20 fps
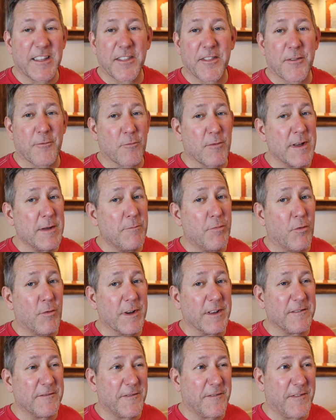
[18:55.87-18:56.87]
three
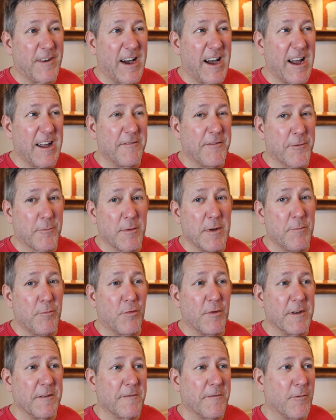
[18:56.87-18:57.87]
point five, three
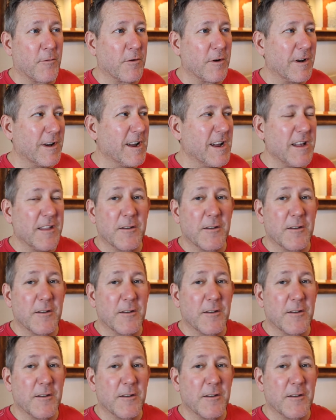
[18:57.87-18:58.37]
point four.